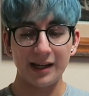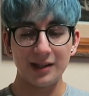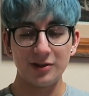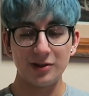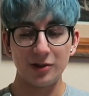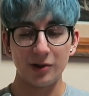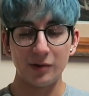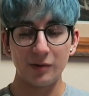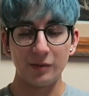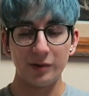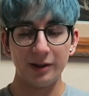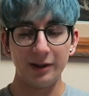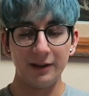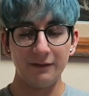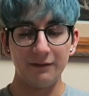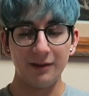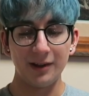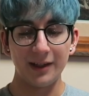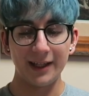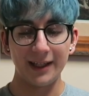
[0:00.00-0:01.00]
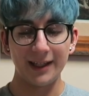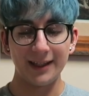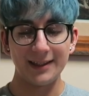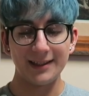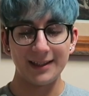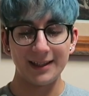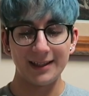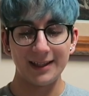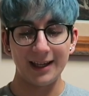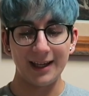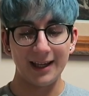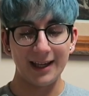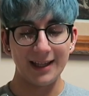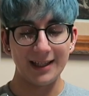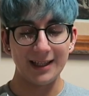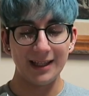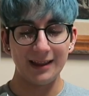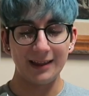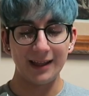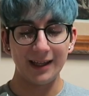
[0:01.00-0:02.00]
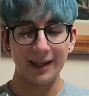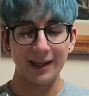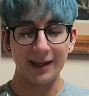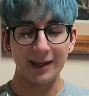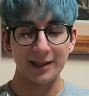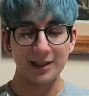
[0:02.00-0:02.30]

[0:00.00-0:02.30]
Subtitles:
I don't really feel like it did anything.